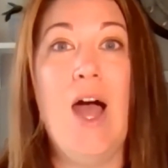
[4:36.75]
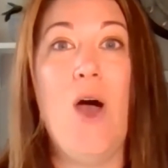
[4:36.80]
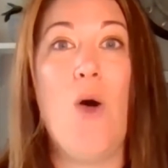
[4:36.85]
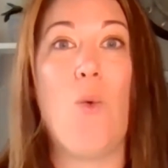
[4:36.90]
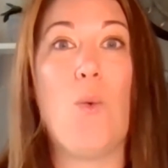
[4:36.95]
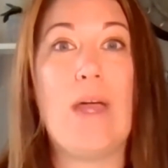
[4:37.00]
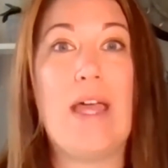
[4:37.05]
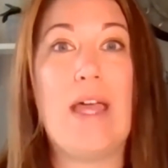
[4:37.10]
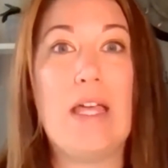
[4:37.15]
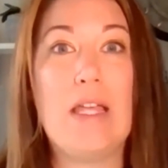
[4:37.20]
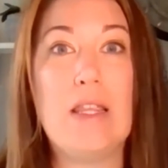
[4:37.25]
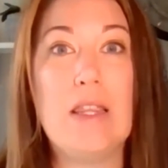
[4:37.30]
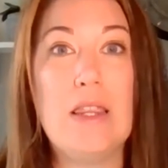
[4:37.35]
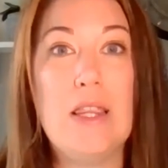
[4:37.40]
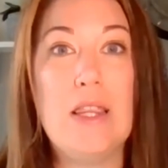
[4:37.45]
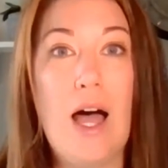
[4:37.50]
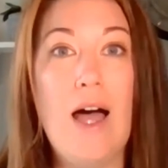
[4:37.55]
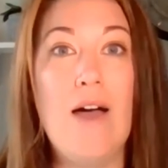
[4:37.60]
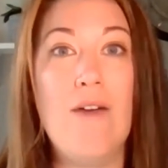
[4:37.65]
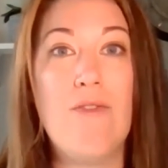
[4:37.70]
We
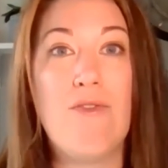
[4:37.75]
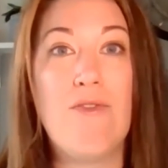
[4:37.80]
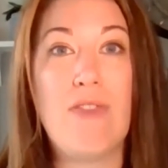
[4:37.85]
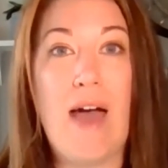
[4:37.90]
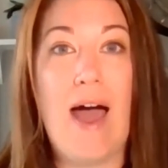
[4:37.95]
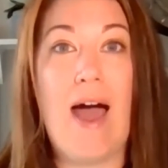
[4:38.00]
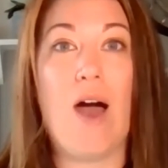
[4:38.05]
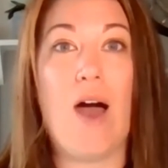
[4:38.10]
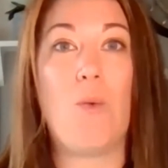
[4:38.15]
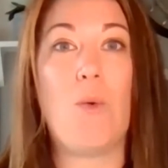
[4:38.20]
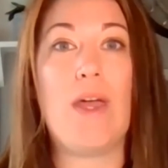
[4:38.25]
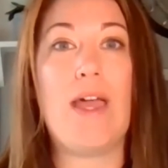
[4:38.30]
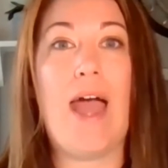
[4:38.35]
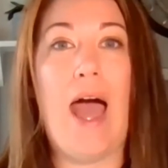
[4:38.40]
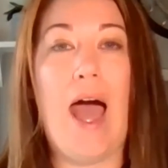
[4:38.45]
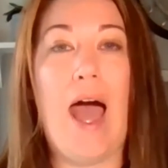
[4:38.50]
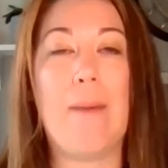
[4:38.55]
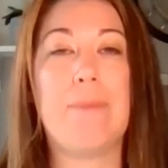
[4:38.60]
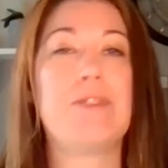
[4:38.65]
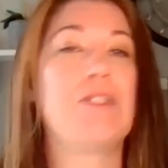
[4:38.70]
love that. We
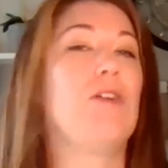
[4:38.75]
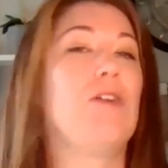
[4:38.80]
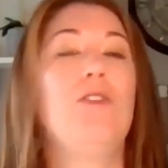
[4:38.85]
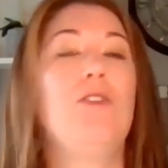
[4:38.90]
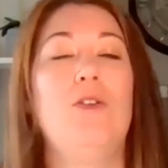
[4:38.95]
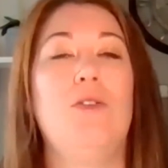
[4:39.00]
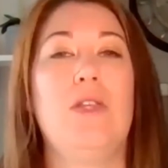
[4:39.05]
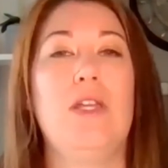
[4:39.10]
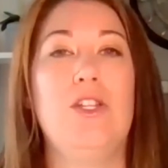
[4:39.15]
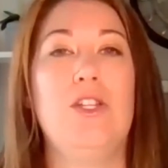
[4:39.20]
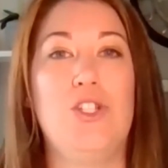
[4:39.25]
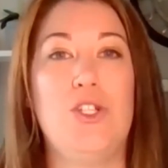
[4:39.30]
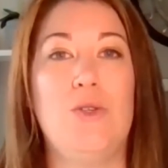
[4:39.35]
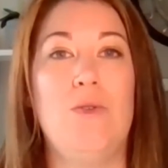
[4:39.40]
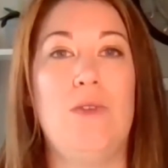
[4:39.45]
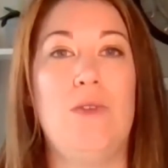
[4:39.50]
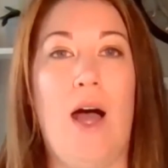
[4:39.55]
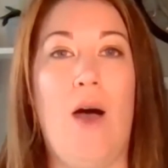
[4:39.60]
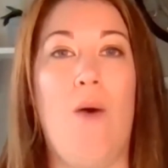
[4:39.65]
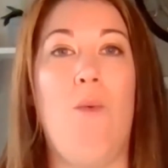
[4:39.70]
absolutely do
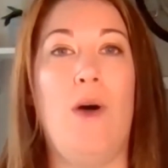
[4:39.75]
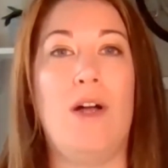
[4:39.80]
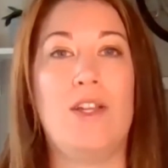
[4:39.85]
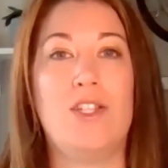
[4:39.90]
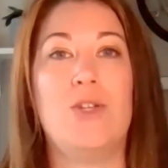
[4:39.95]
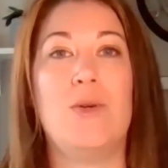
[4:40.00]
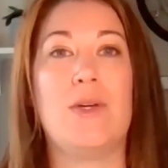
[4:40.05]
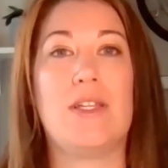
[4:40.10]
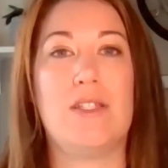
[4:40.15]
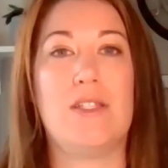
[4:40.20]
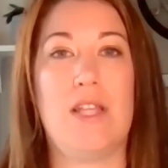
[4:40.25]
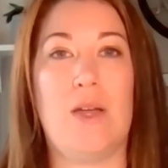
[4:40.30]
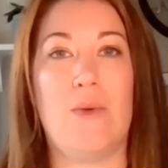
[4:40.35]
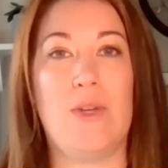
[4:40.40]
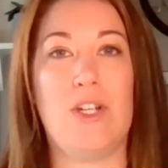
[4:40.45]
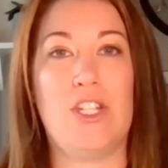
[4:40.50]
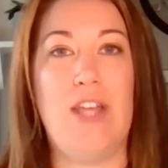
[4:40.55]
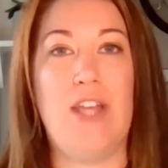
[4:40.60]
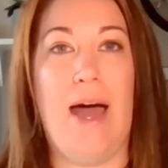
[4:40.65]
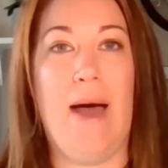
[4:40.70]
not want to
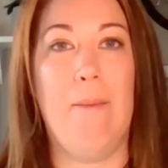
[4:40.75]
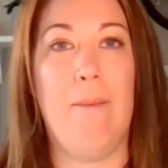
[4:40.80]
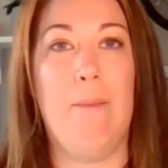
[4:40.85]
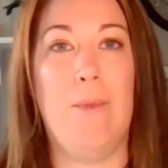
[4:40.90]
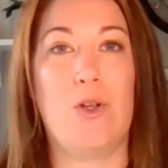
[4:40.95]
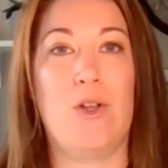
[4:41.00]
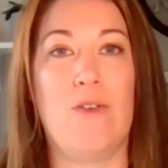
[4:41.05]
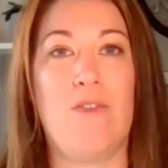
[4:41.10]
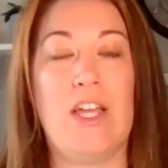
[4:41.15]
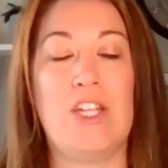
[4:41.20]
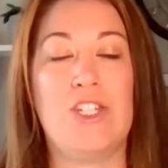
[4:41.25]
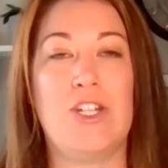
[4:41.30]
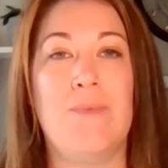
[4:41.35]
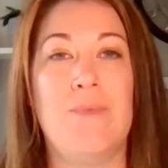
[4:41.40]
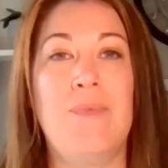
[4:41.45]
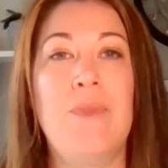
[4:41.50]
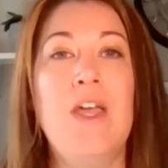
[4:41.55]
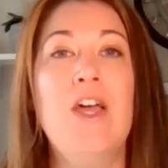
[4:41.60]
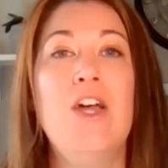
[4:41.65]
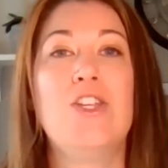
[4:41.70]
extinguish that motivation.
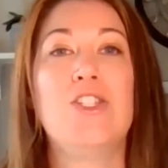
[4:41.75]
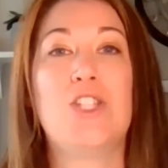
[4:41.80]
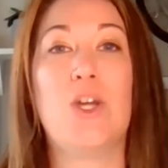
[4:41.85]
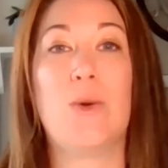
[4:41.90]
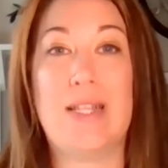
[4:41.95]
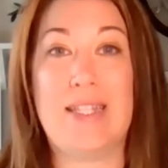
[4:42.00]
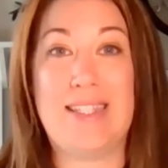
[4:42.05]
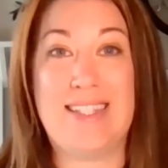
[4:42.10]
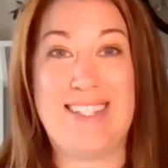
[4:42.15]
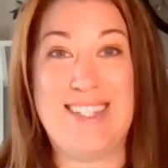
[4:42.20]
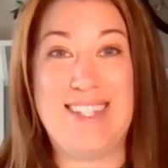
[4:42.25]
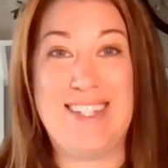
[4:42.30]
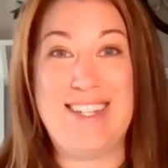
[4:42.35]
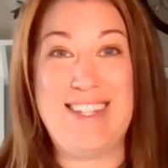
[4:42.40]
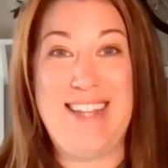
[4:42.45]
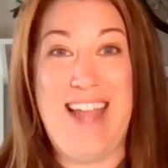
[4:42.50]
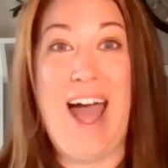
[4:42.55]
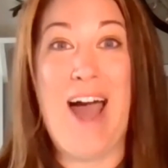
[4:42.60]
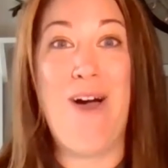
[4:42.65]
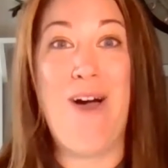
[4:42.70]
So it's
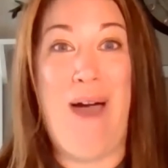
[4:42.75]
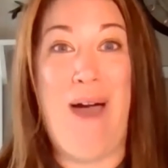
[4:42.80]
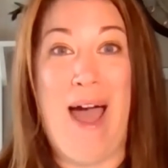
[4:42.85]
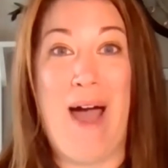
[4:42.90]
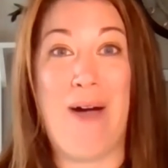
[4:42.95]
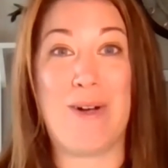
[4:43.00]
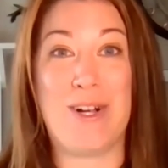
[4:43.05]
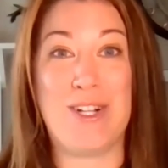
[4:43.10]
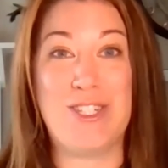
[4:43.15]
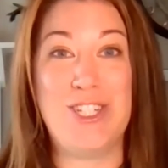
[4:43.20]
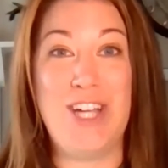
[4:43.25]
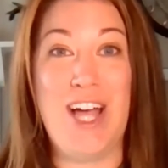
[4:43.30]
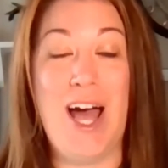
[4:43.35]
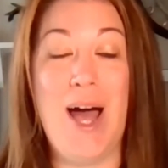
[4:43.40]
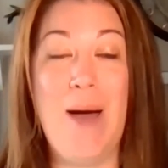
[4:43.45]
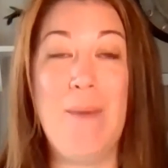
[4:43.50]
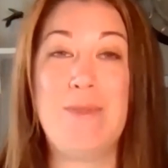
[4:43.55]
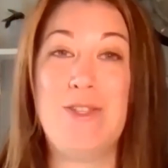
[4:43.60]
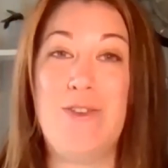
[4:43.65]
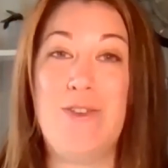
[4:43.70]
now our
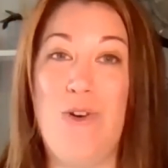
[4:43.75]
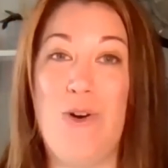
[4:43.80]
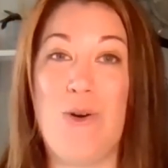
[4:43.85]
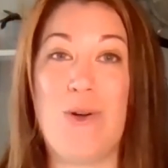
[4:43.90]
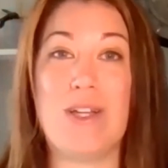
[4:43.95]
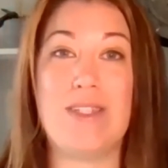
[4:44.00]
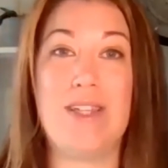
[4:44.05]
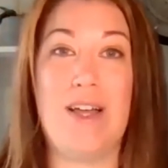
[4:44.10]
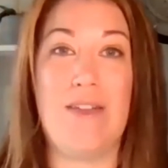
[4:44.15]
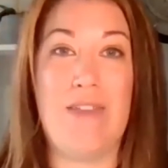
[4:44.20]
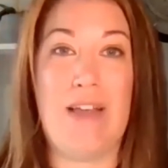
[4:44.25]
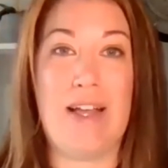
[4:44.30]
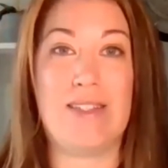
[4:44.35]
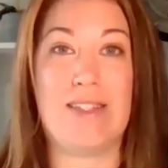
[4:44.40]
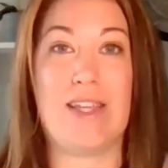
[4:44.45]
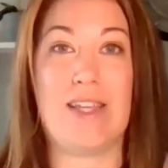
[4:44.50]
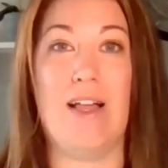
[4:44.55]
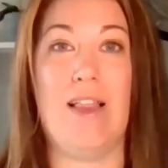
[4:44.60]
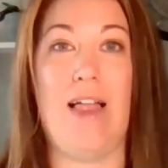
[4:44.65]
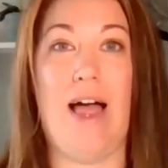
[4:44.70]
job to focus on that
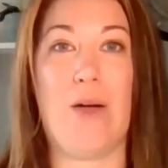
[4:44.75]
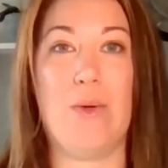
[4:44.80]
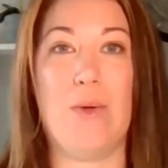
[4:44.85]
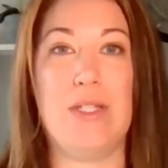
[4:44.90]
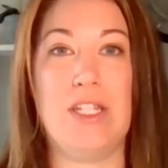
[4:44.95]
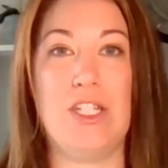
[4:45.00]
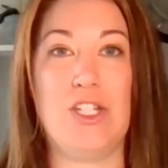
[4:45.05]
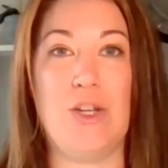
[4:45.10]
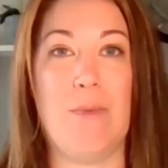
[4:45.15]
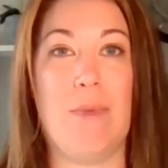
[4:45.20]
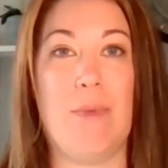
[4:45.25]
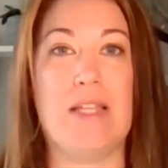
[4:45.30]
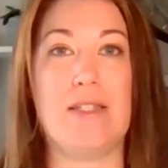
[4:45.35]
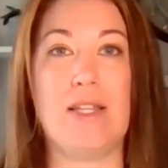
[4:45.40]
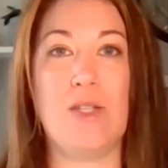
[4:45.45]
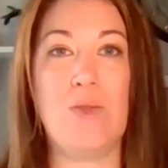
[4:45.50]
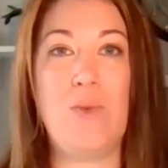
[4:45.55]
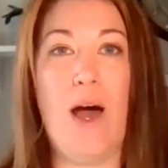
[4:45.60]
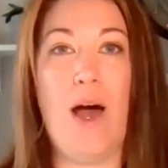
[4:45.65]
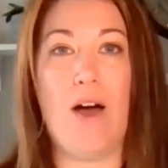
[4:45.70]
skill acquisition piece
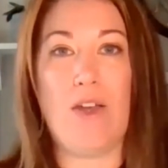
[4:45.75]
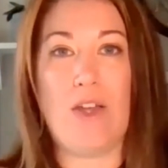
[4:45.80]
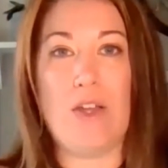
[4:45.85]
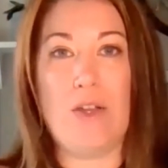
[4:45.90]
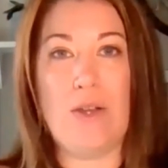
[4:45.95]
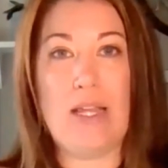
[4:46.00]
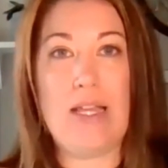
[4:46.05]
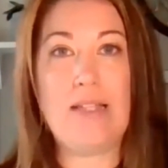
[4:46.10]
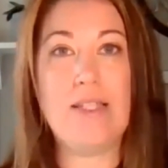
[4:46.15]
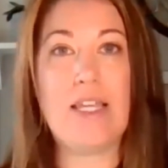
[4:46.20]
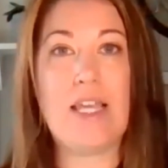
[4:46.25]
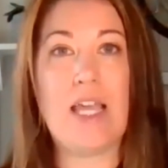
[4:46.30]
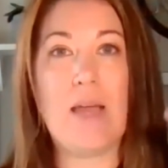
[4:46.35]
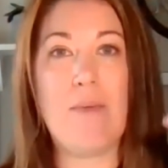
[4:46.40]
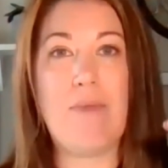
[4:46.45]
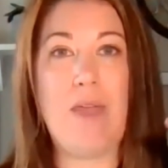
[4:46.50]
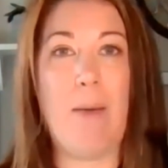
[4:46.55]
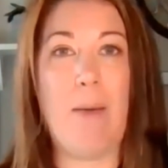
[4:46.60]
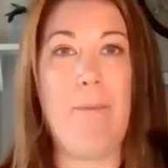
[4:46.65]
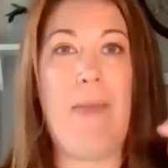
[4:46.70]
as well. You need to
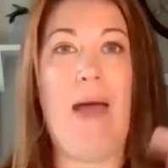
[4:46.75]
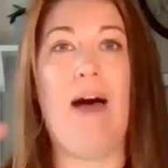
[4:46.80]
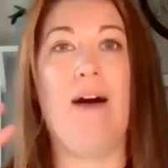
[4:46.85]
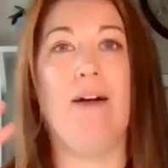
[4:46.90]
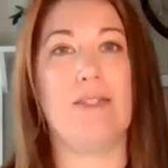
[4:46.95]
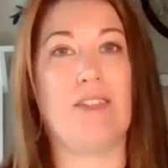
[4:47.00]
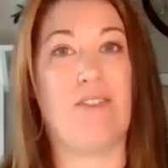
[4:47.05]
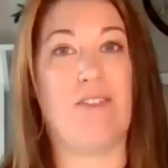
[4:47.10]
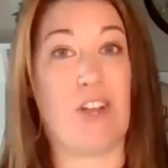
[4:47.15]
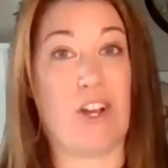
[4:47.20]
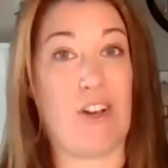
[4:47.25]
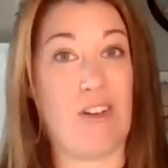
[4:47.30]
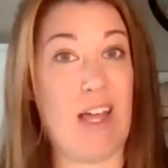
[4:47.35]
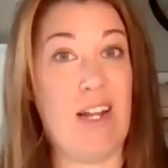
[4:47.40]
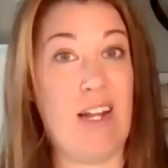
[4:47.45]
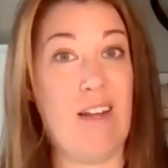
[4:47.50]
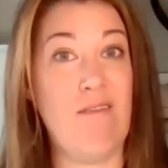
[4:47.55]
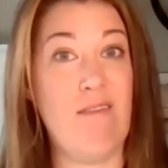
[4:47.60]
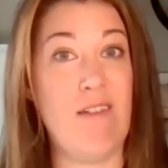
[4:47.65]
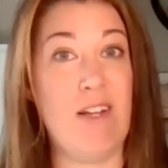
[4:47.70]
keep that balance. If you're
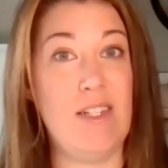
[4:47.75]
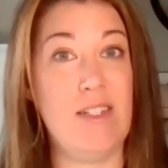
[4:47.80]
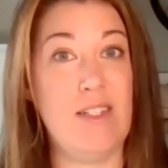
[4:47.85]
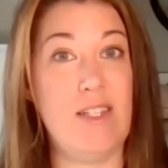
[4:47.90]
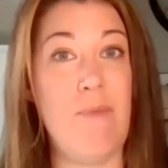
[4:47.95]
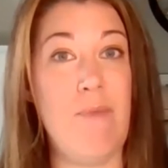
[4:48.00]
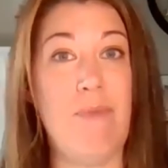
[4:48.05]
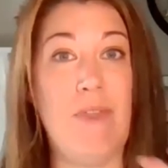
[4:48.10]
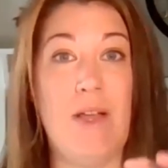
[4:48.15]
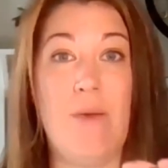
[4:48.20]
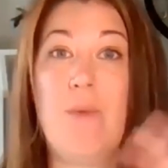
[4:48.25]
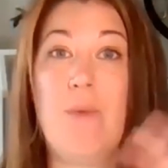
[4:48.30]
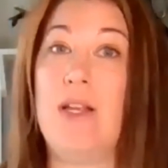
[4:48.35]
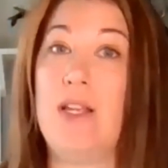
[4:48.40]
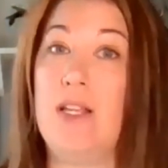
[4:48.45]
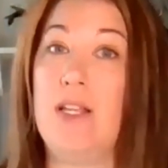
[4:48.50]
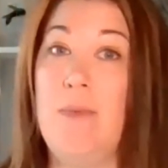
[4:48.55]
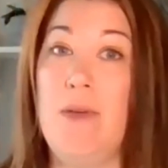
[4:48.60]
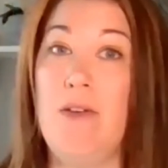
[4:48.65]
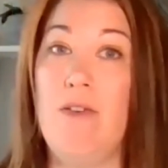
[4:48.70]
getting rid of something, we need
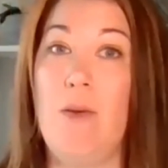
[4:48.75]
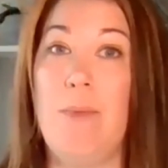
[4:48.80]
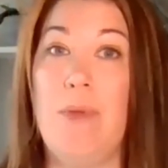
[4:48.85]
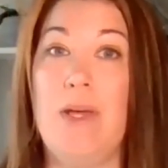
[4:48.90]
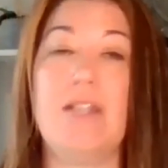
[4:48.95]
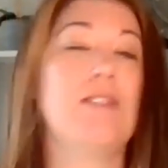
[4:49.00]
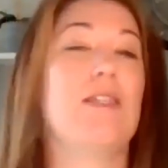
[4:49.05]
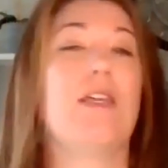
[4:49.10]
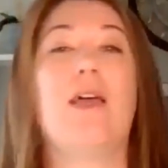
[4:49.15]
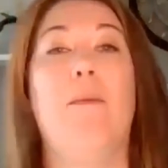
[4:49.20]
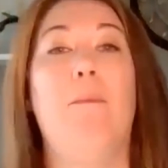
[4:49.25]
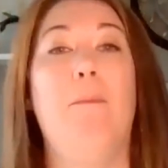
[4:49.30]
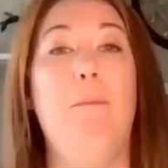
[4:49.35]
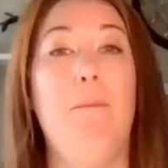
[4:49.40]
to be replacing it